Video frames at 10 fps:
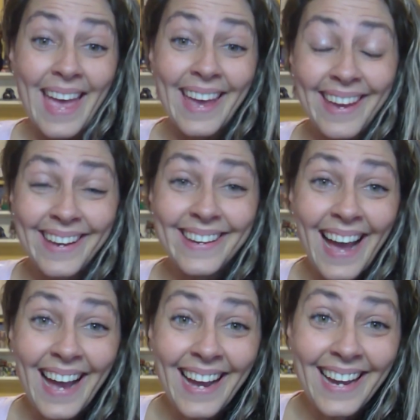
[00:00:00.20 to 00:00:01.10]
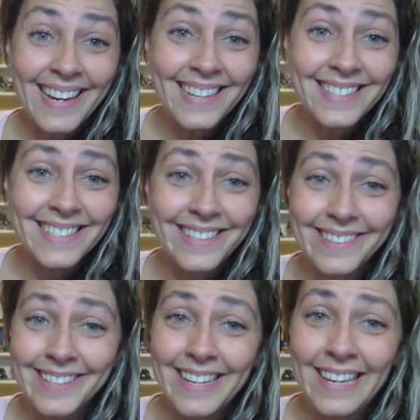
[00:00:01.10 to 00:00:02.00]
Hey guys,
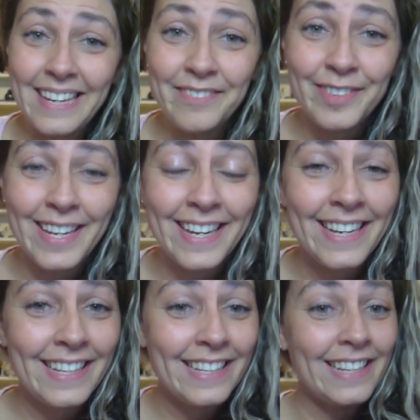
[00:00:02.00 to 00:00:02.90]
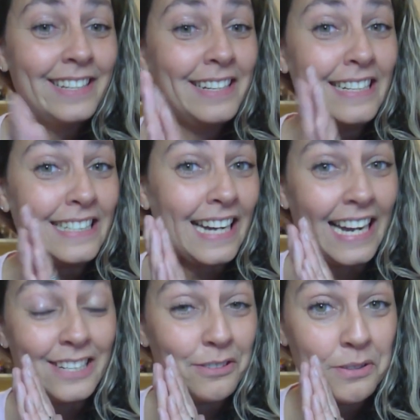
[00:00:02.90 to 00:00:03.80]
good evening.
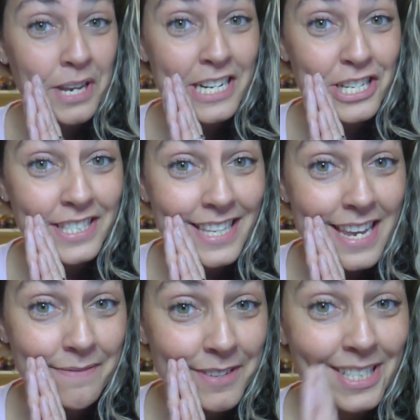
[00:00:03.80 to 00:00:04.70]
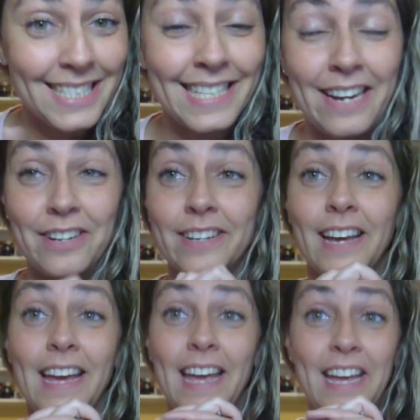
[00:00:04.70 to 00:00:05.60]
I don't know that I should say that. I'm very scared.
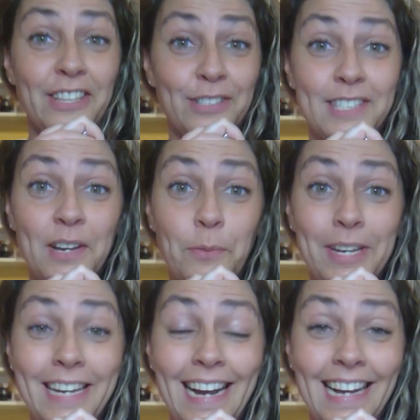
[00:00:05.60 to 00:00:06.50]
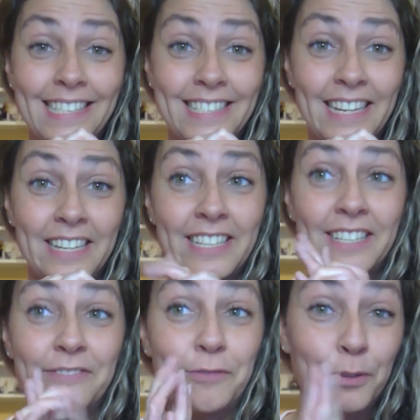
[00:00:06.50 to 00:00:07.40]
It looks like we got
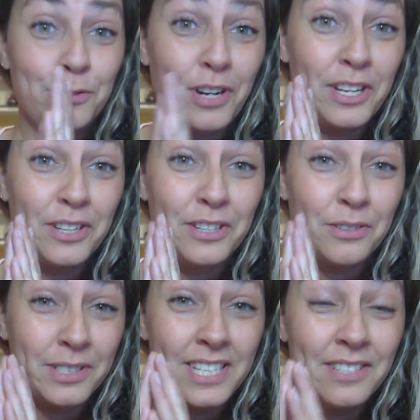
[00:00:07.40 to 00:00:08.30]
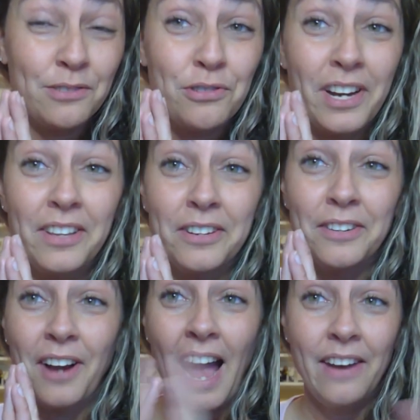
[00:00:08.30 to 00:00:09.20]
a full trailer or teaser trailer
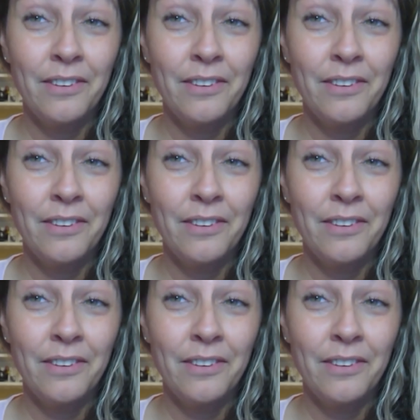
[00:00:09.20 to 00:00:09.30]
or I